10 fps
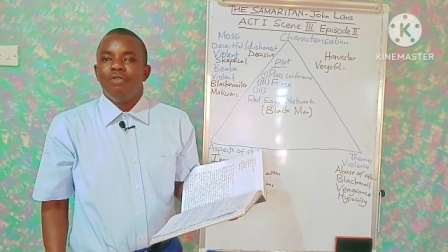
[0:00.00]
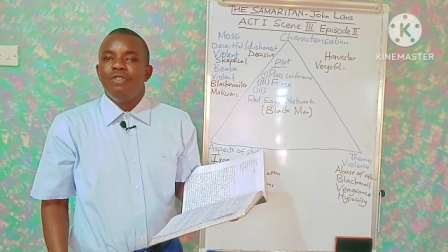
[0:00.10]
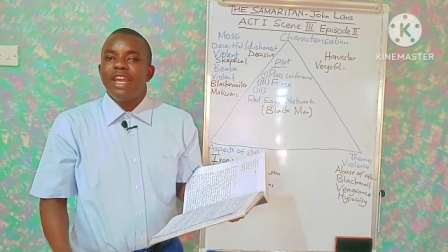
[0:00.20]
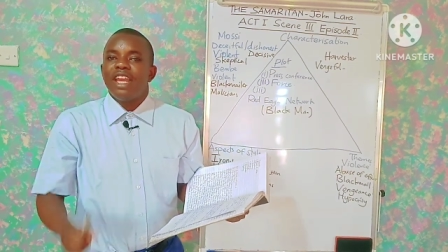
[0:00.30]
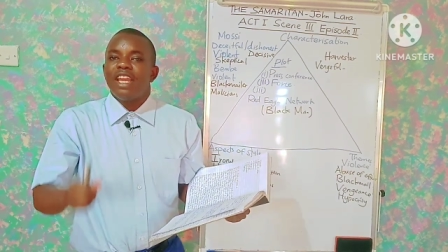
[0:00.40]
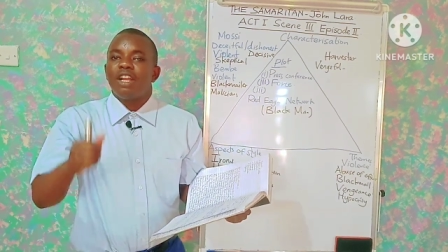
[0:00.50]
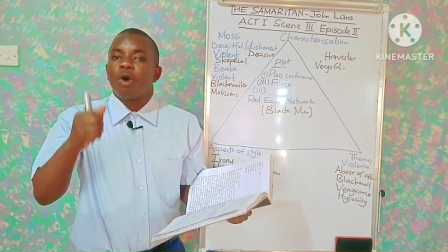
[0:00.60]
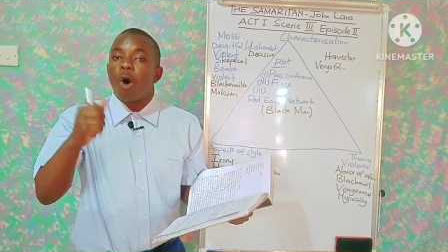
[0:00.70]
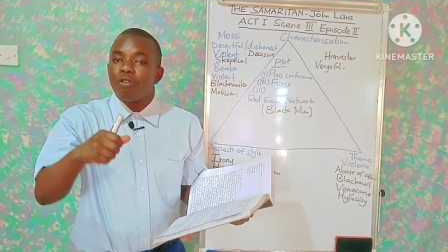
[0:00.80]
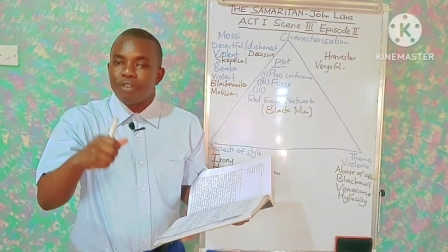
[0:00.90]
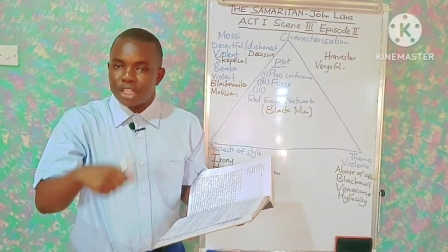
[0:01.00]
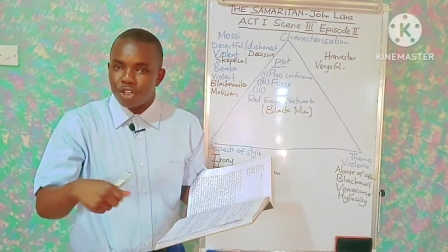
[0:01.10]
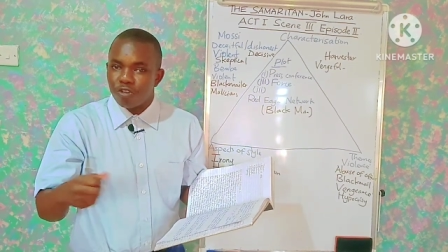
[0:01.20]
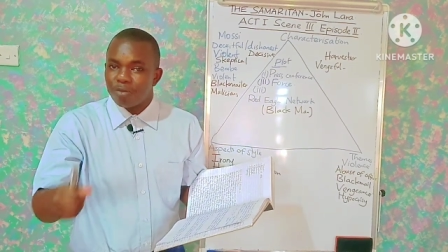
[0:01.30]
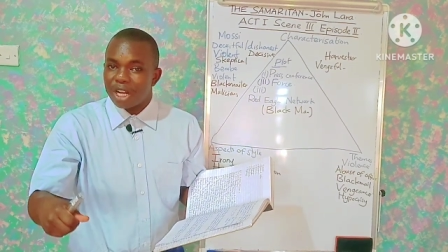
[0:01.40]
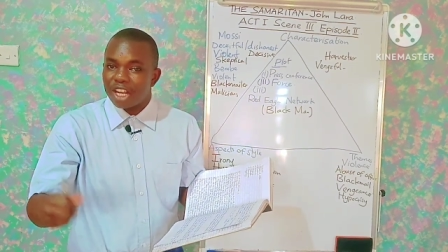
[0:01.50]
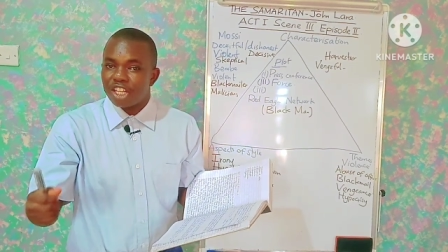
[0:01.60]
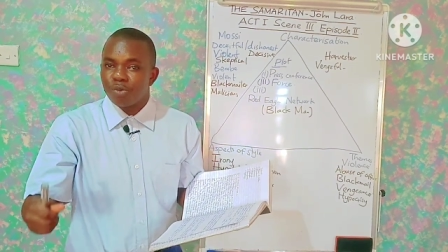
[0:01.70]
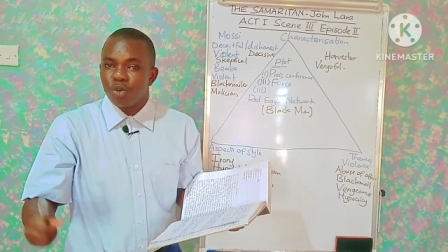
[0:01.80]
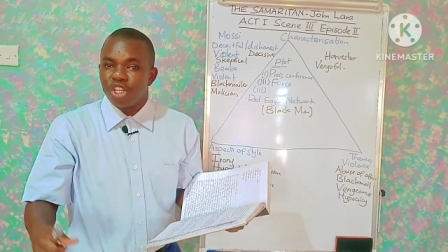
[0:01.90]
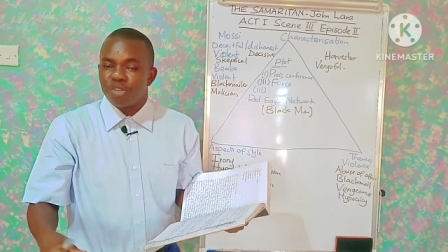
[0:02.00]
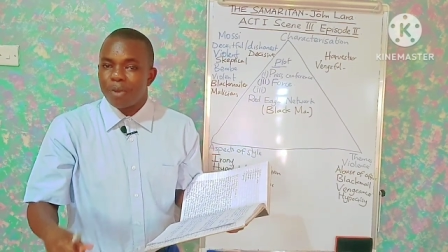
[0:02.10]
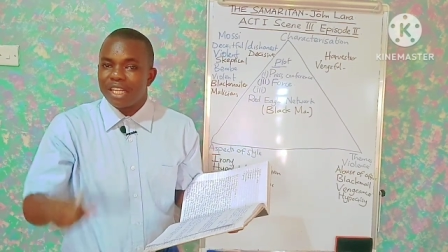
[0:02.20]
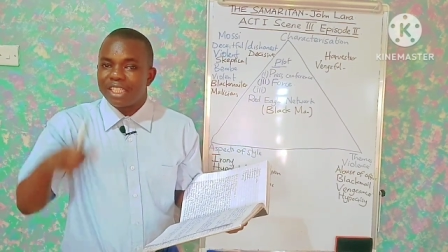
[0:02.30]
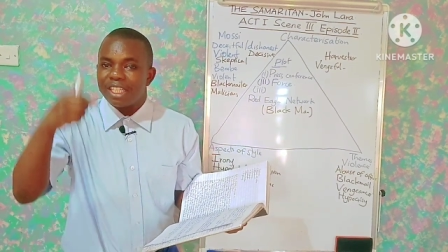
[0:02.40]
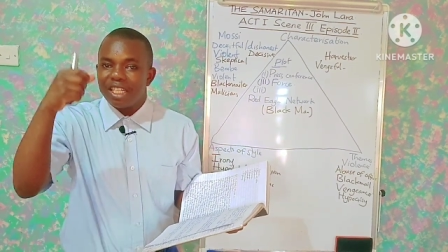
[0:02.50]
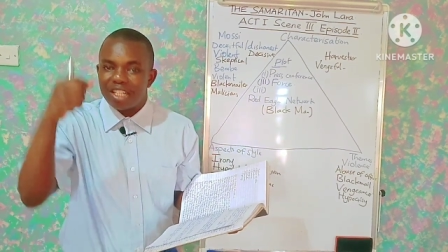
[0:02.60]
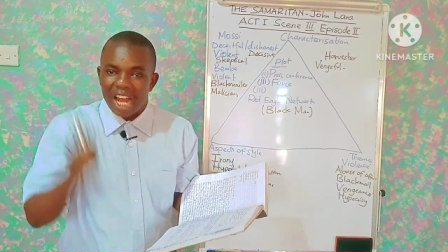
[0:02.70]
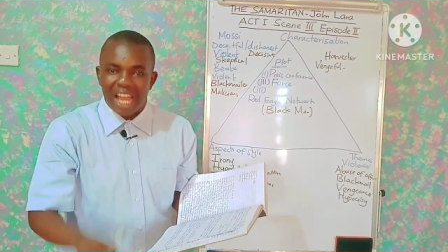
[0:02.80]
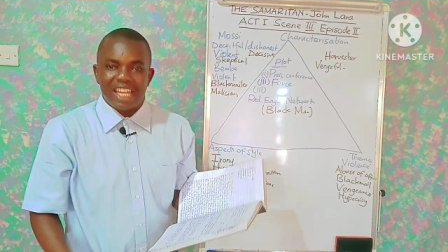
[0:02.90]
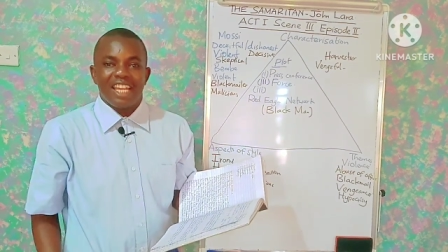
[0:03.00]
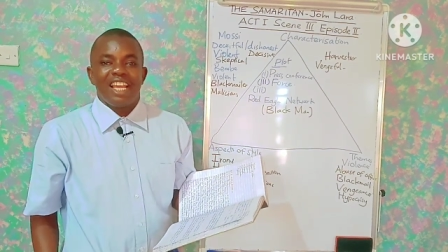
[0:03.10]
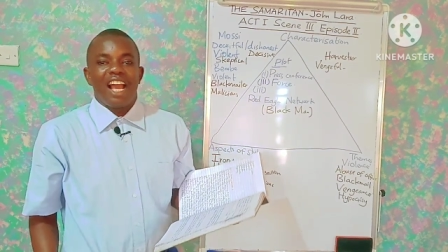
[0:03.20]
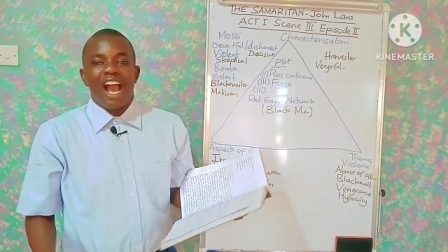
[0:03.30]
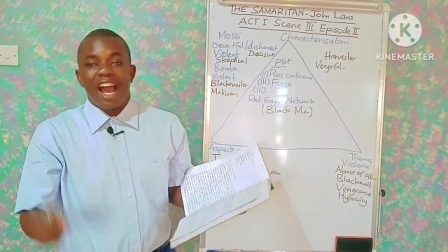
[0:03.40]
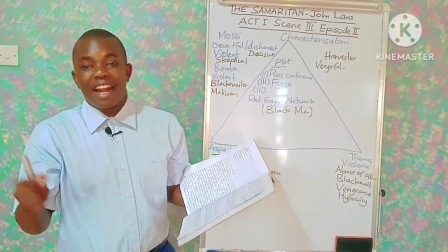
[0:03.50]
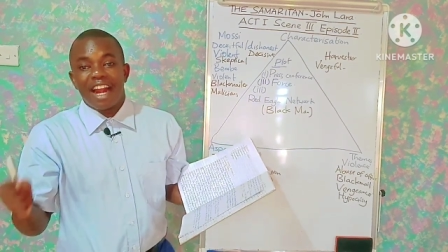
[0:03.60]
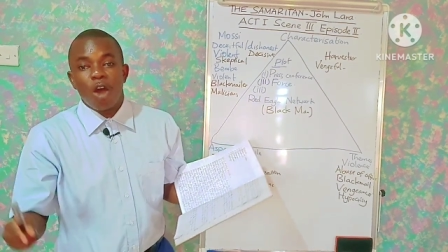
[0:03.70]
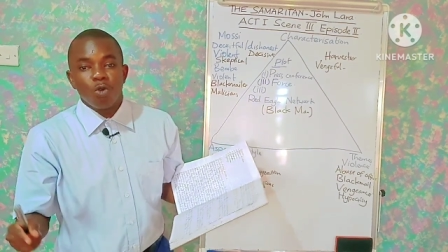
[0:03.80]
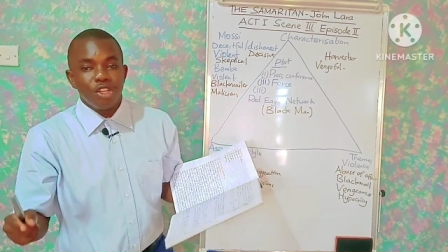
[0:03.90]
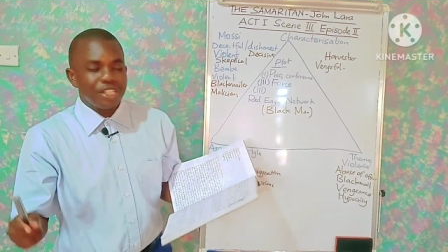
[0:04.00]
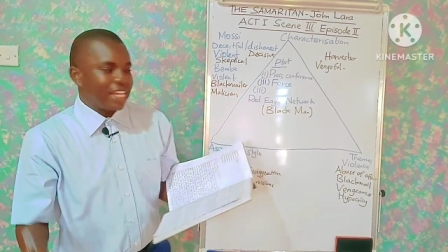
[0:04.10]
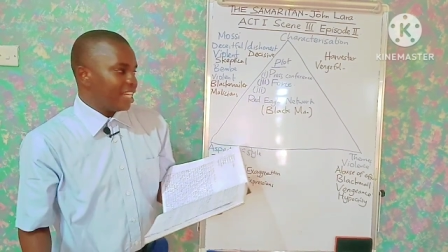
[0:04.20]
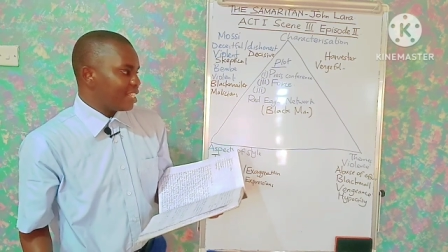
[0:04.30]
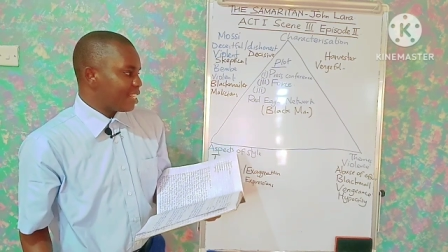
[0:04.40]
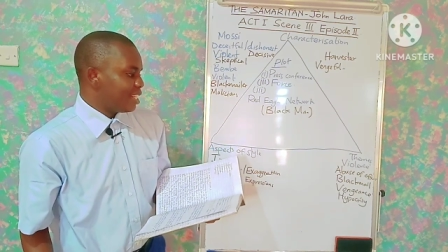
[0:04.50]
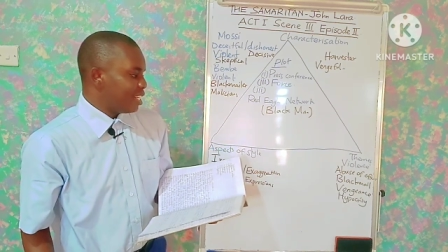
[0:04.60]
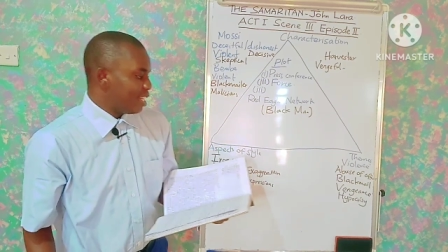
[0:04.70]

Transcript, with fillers: the coffers of Maracas municipality dry, are now the saints.